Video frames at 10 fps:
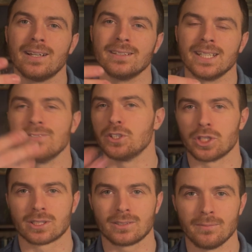even
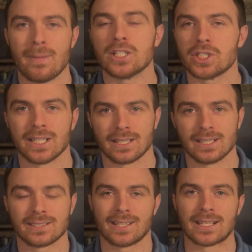just mentioning
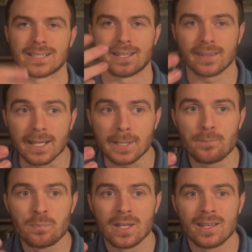these things, I think
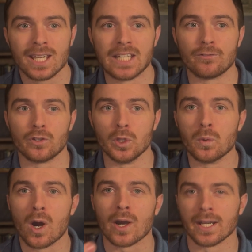if you
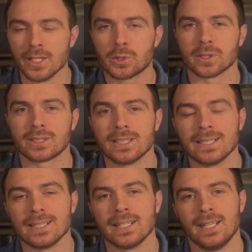are
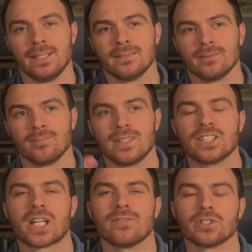interested in these
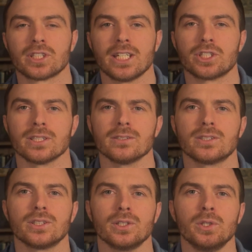
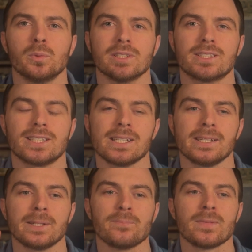conversations, you would see